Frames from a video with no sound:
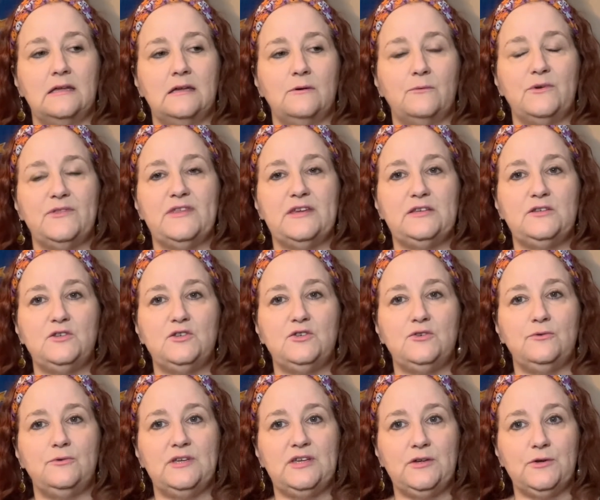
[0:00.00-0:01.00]
within
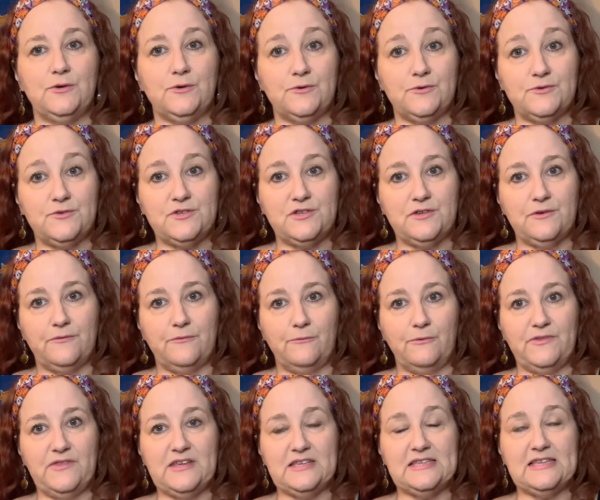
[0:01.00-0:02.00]
2 years
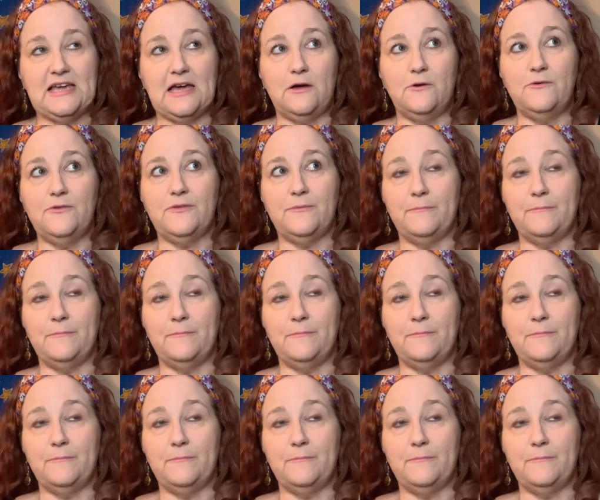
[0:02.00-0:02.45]
with his health,